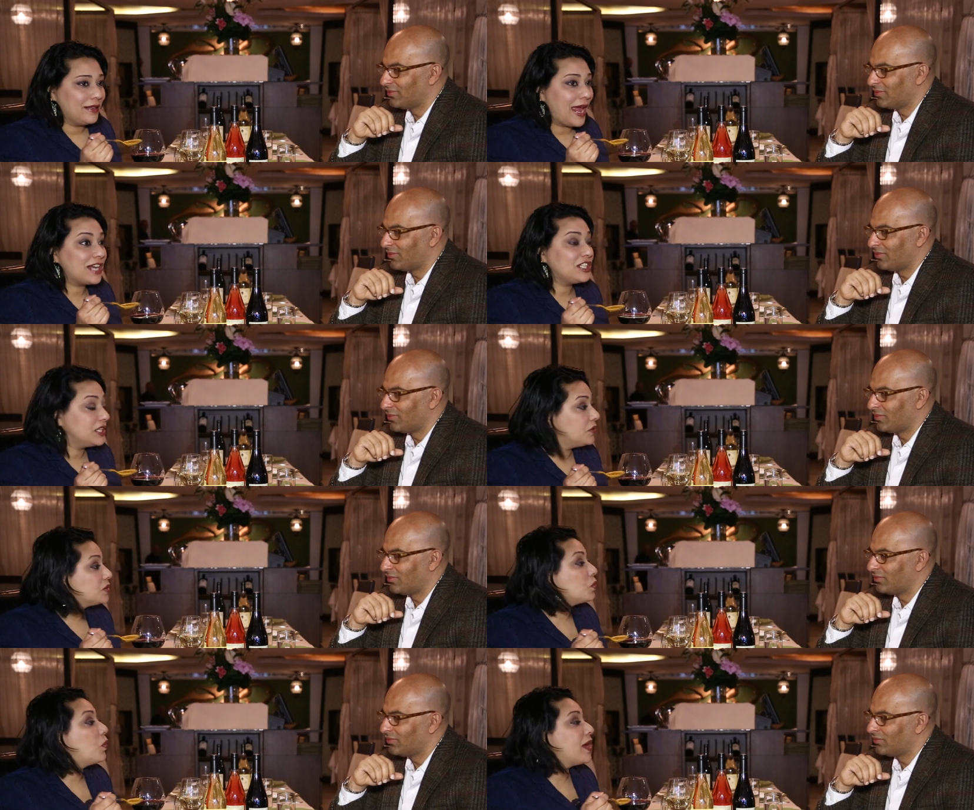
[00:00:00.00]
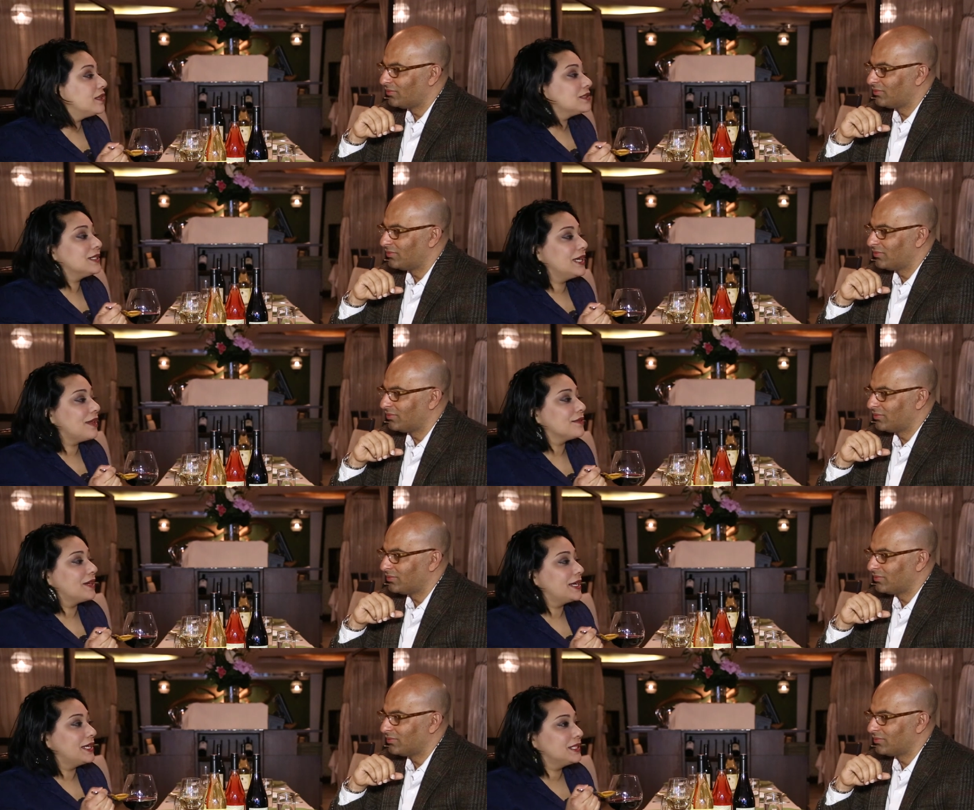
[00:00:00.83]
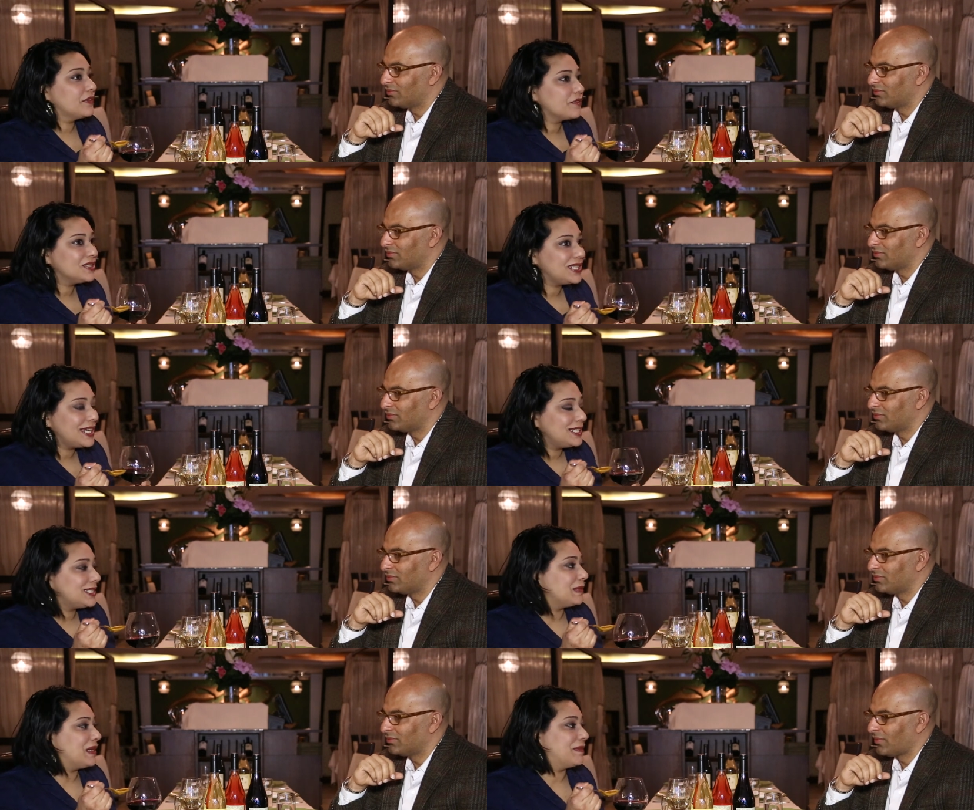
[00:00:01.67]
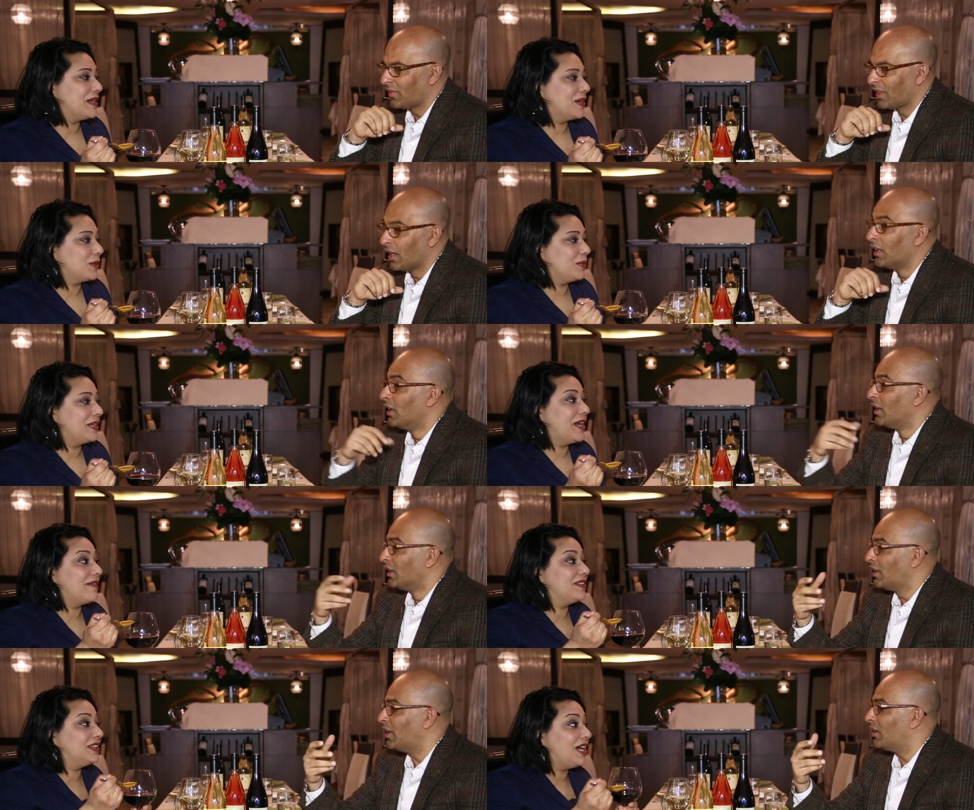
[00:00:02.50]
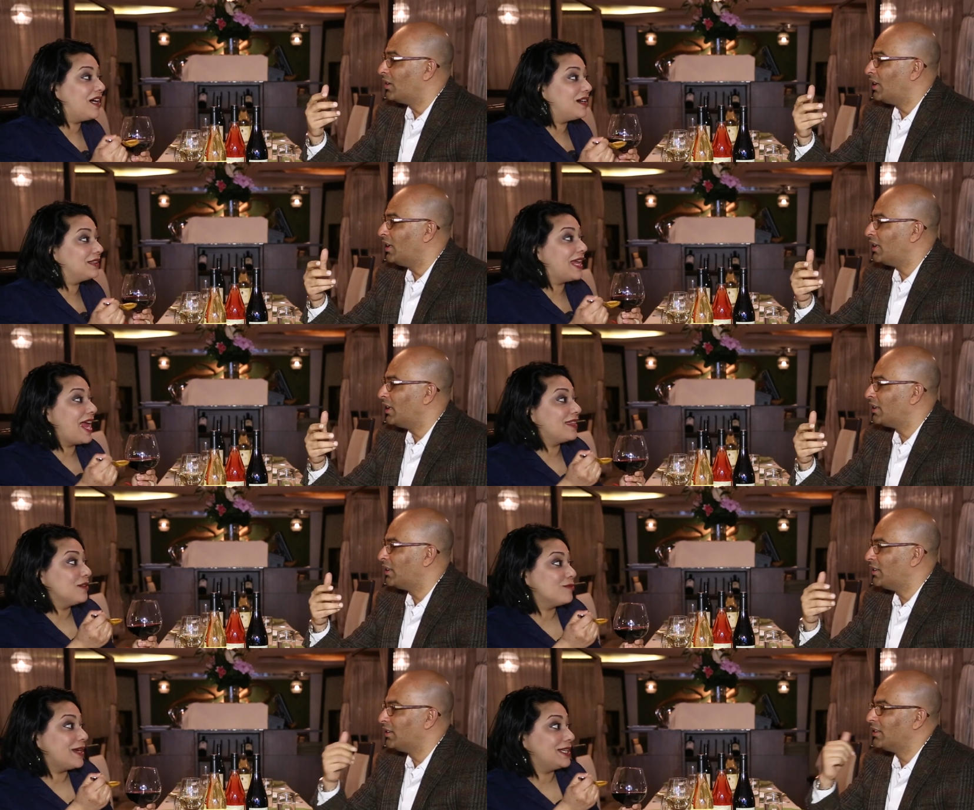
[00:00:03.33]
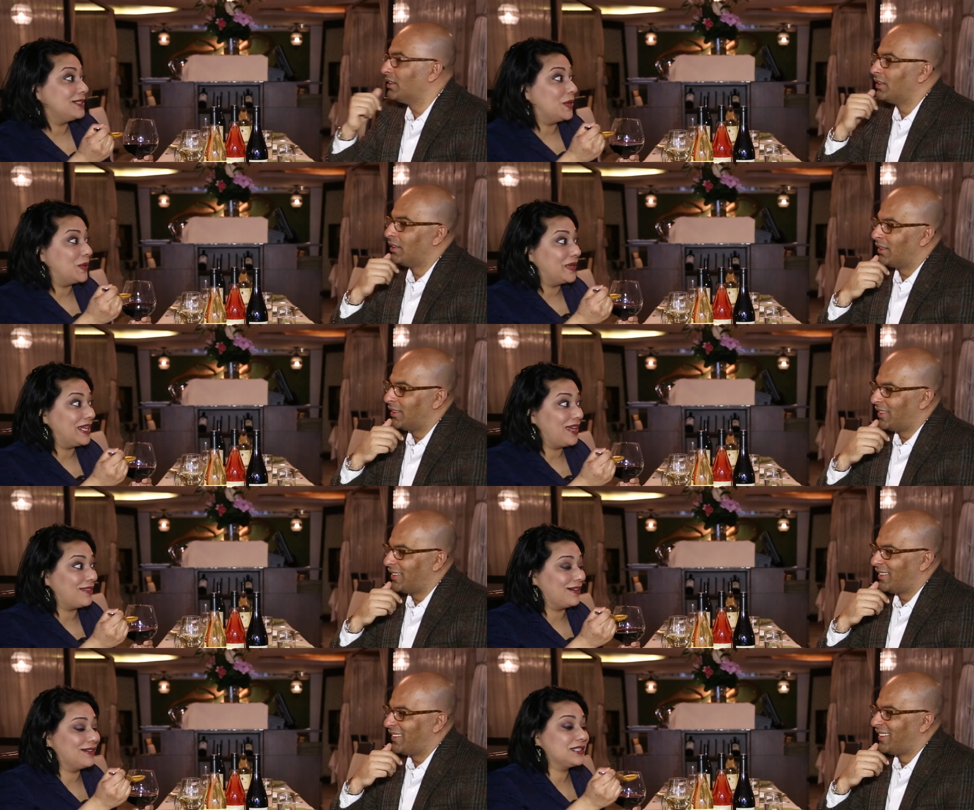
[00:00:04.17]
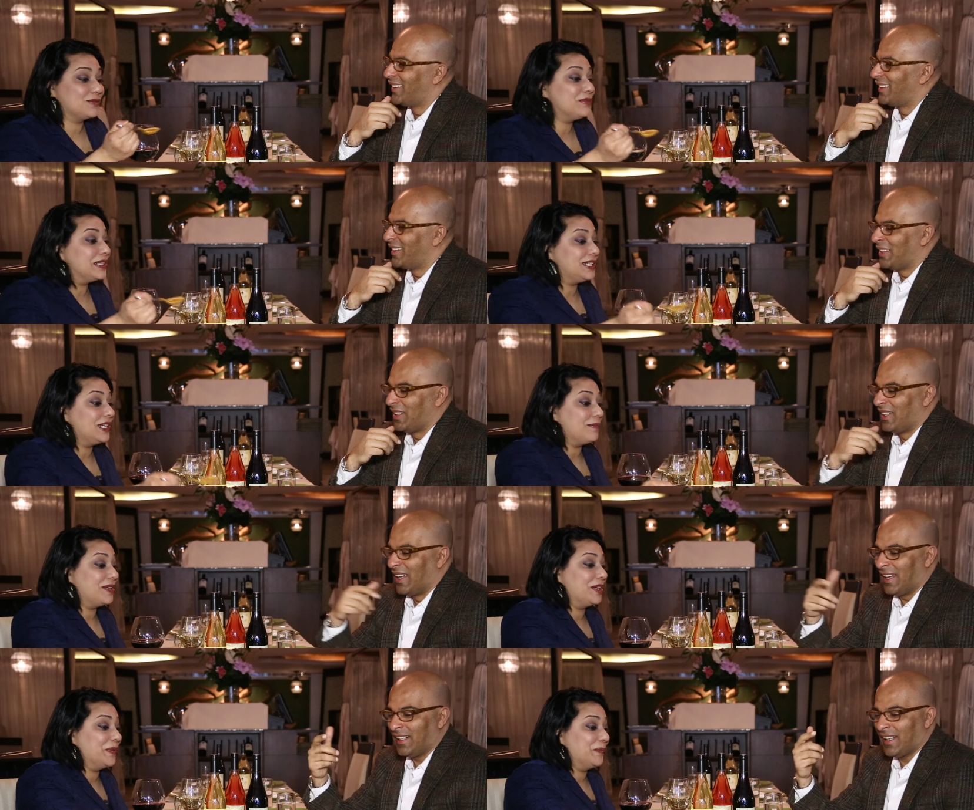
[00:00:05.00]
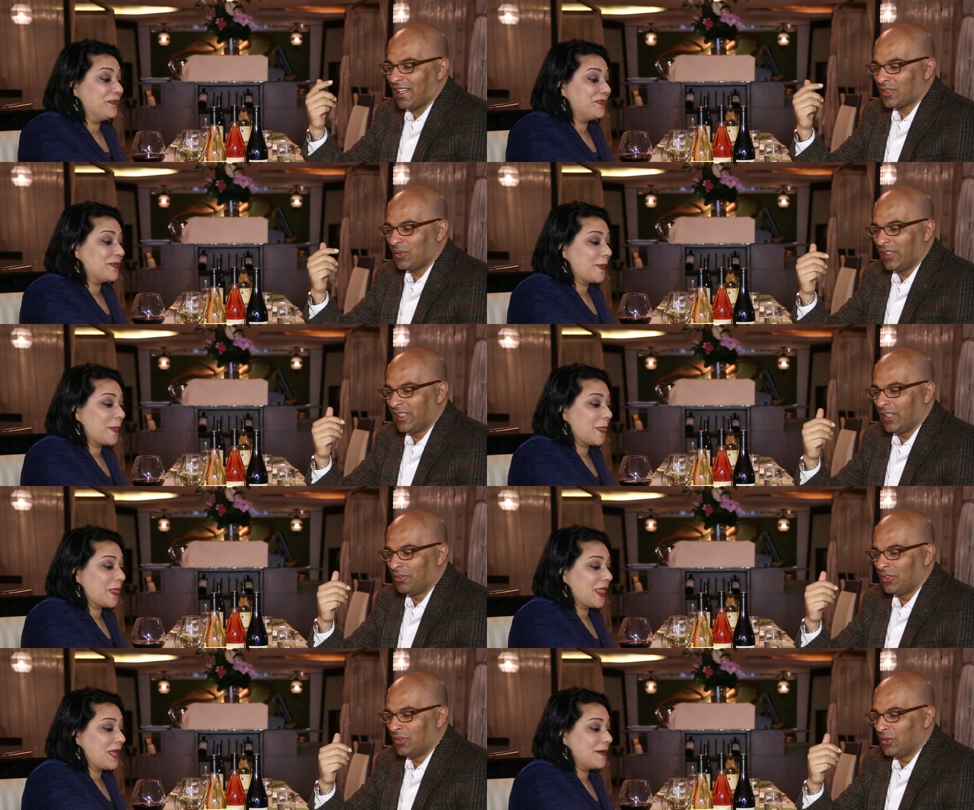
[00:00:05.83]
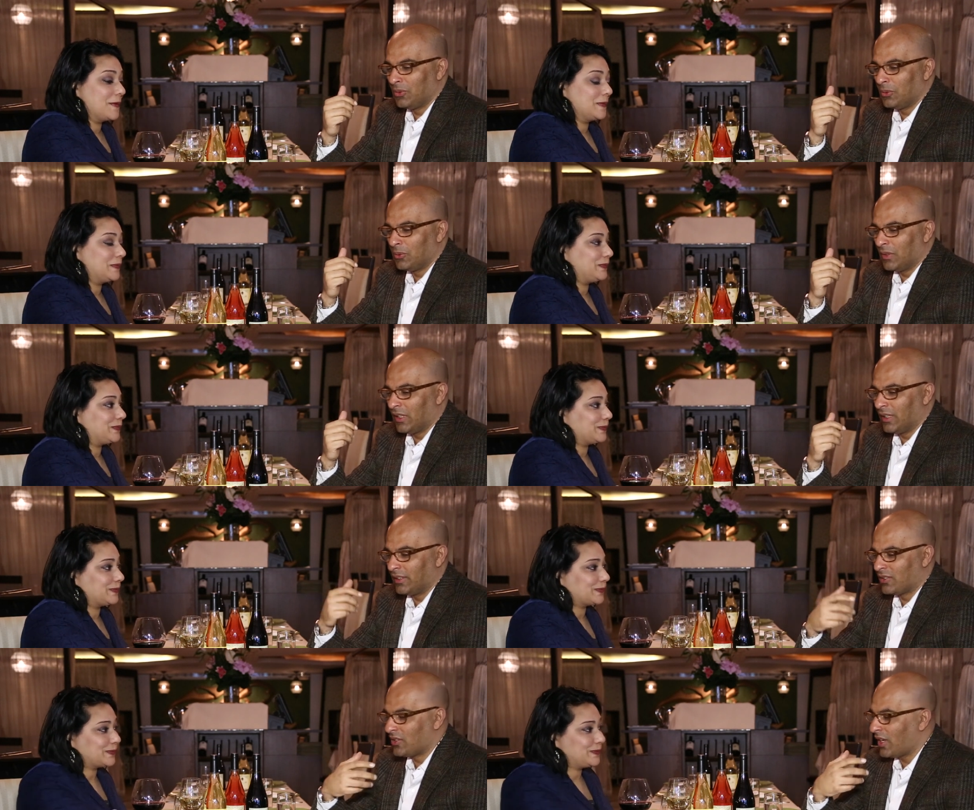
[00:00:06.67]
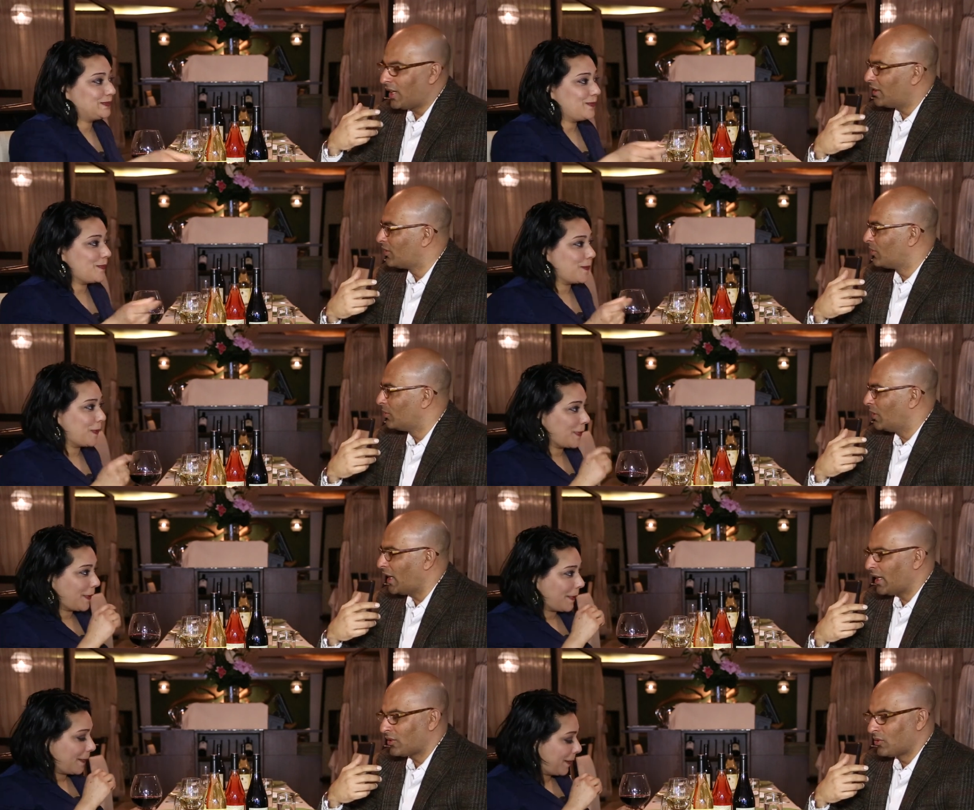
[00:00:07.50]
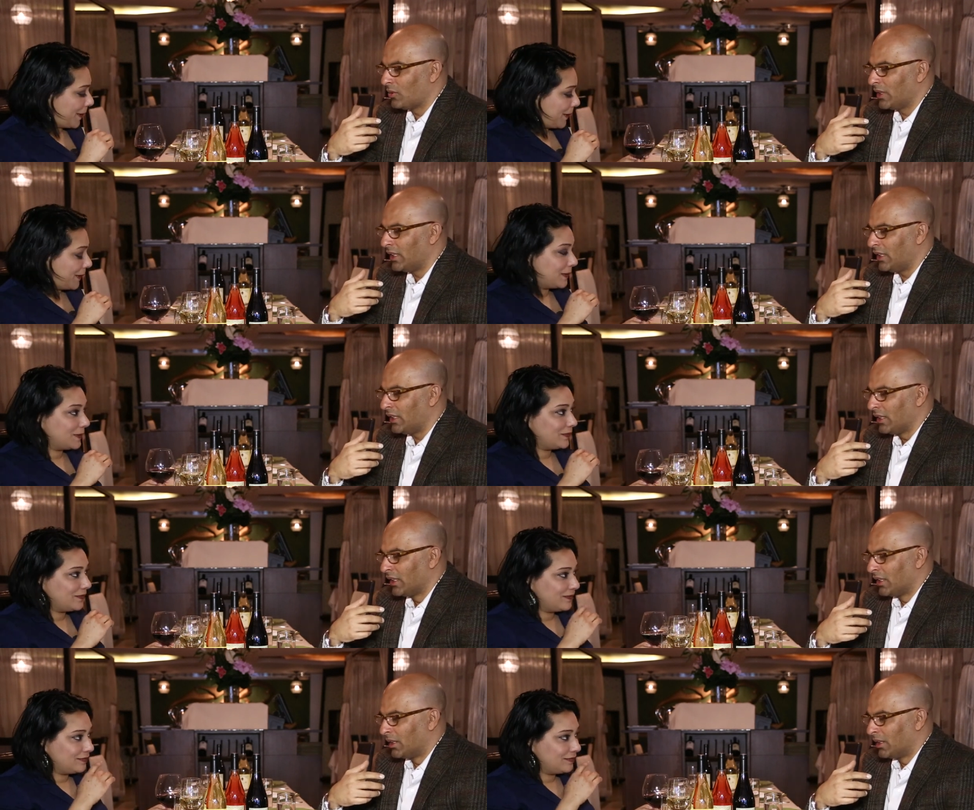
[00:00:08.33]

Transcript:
Speaker 1: Actually goes well together. I get a different taste in my mouth when you have
Speaker 2: the dal and the red go together. It's really yummy. It actually gives you a chance to actually